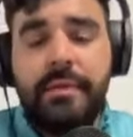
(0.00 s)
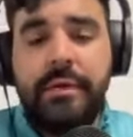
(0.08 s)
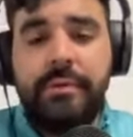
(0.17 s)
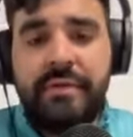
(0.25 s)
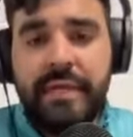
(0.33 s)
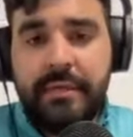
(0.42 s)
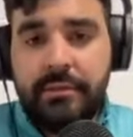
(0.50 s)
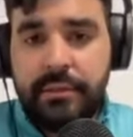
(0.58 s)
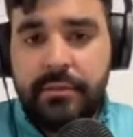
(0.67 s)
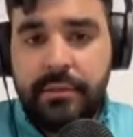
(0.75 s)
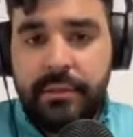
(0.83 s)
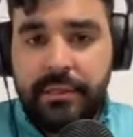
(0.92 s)
and I would take
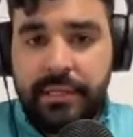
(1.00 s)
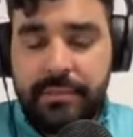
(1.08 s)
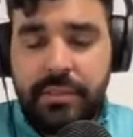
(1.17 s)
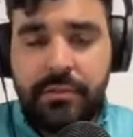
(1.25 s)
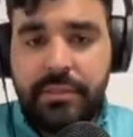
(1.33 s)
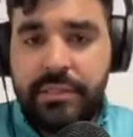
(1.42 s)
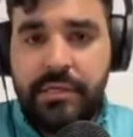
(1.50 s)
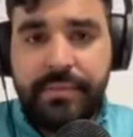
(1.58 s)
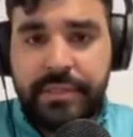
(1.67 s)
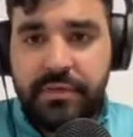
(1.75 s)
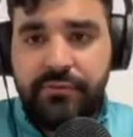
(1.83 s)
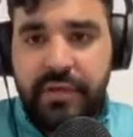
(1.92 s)
little clips or
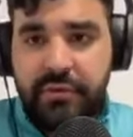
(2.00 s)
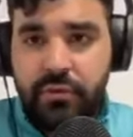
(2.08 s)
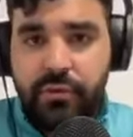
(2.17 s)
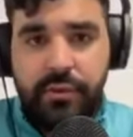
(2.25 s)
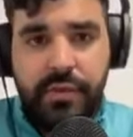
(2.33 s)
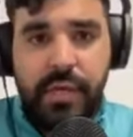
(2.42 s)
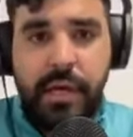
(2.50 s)
snippets of it or the